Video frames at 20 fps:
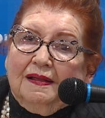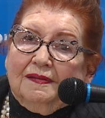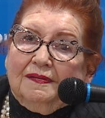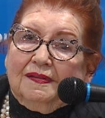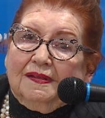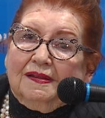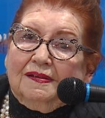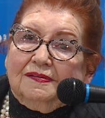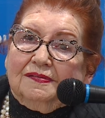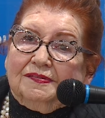
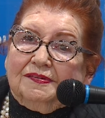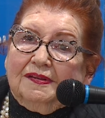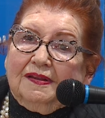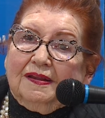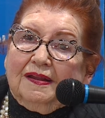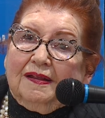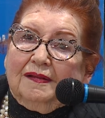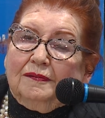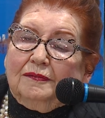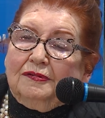They
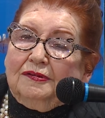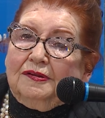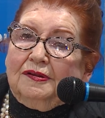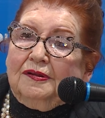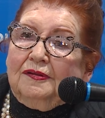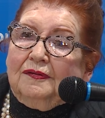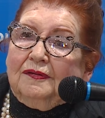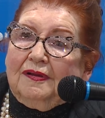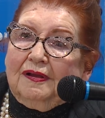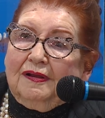said I wouldn't
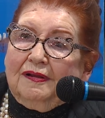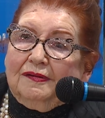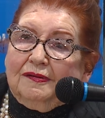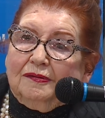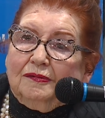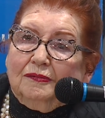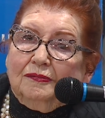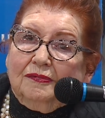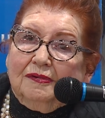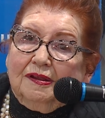know how to
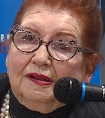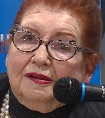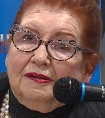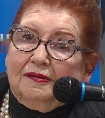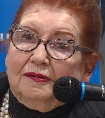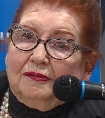read